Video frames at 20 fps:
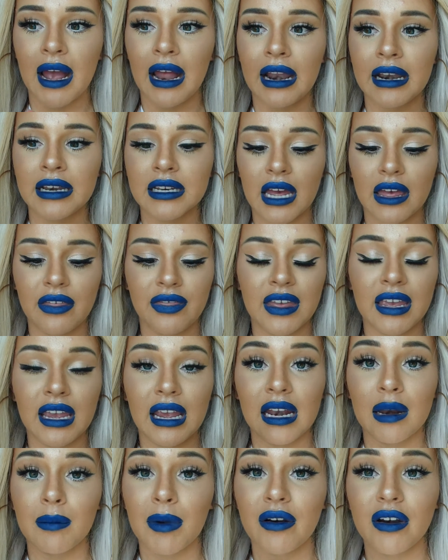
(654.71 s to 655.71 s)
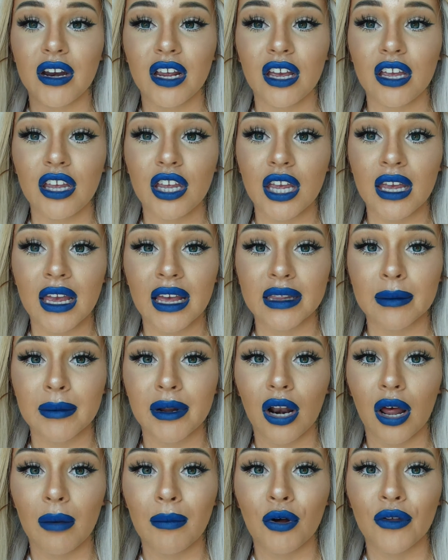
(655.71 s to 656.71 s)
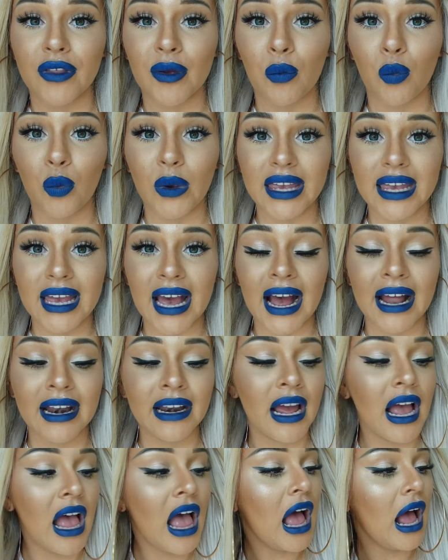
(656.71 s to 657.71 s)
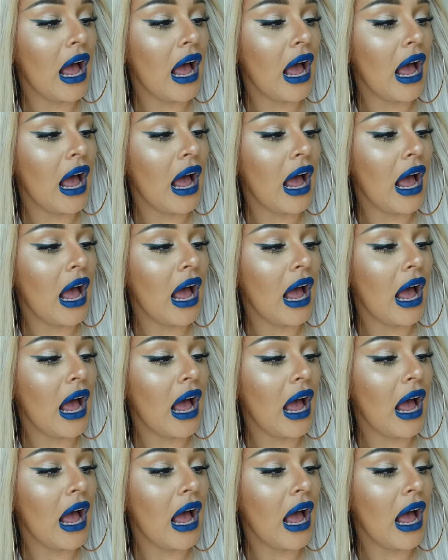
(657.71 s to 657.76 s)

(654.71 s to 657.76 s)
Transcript: and i think in america you can get them a lot more than we can